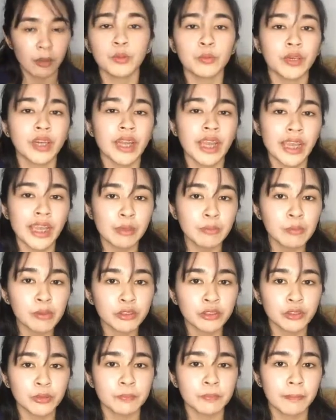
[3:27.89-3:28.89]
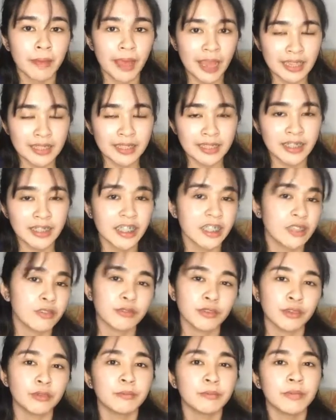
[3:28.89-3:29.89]
We were able to pass the
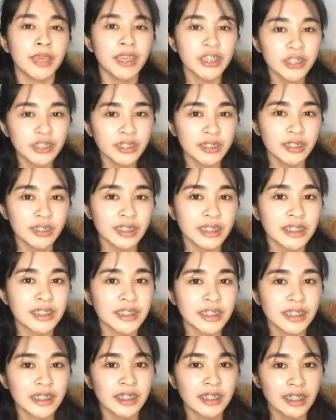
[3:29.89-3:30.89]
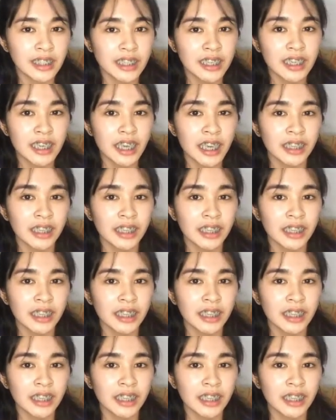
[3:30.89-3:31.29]
information instantly,